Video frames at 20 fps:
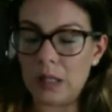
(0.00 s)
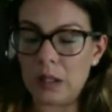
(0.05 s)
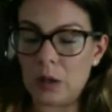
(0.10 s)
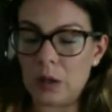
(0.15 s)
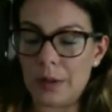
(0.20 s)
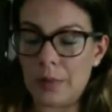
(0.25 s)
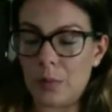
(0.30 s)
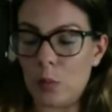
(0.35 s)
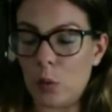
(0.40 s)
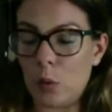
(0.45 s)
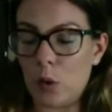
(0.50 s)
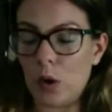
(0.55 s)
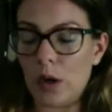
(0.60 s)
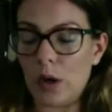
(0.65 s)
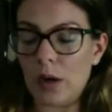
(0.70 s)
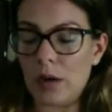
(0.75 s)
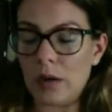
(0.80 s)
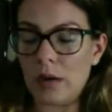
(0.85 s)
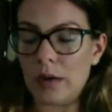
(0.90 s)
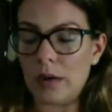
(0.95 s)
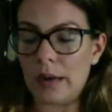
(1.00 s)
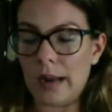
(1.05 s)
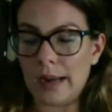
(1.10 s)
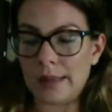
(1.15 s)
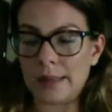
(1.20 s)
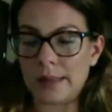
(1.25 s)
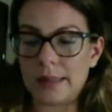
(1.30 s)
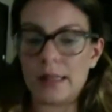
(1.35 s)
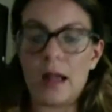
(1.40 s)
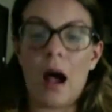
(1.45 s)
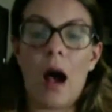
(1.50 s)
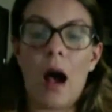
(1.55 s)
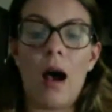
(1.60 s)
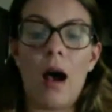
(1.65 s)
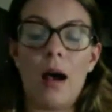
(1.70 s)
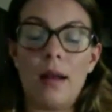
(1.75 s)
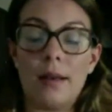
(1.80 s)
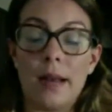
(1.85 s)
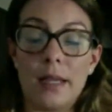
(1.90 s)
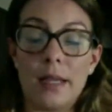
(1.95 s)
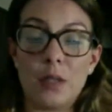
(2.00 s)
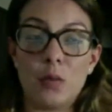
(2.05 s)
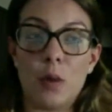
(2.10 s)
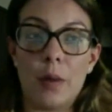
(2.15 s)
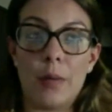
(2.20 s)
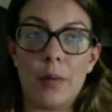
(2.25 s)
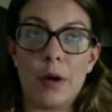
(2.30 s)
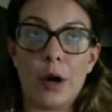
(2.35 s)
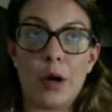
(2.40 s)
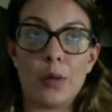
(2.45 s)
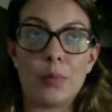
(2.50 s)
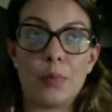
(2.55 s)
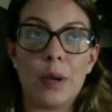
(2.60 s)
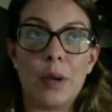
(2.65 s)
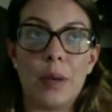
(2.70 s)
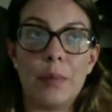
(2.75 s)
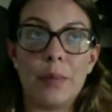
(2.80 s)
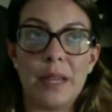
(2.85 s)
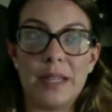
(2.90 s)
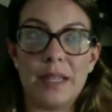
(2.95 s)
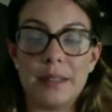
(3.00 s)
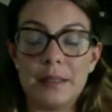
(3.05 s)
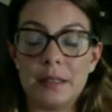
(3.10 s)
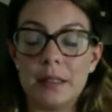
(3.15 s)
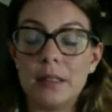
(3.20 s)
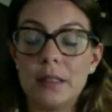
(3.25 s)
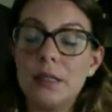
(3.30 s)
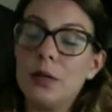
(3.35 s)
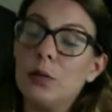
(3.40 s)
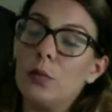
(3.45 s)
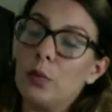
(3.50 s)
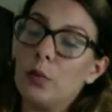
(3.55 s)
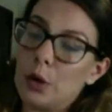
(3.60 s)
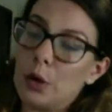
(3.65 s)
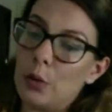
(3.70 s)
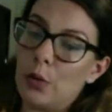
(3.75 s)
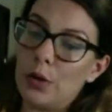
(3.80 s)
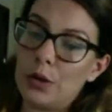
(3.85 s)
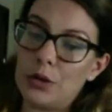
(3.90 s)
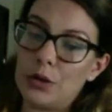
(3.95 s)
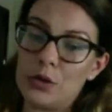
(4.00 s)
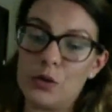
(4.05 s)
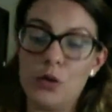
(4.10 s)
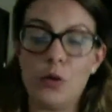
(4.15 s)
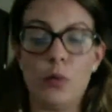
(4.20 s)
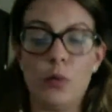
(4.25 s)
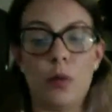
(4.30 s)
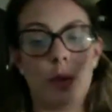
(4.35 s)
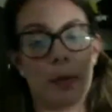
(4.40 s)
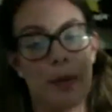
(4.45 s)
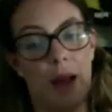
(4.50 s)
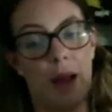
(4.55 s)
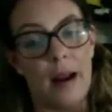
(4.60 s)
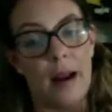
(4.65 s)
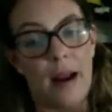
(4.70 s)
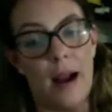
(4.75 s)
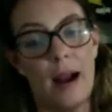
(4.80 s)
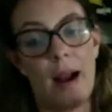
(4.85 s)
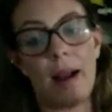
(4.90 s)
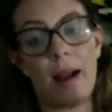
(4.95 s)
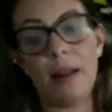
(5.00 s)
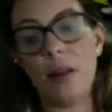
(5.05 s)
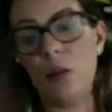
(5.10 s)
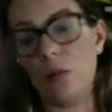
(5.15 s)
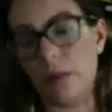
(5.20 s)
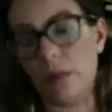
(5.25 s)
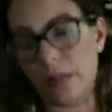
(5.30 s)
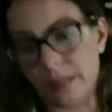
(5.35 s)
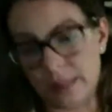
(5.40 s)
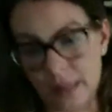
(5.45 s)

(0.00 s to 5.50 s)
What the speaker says: a little bit more next webinar. But basically, what do you want to do? You want to buy high, you want to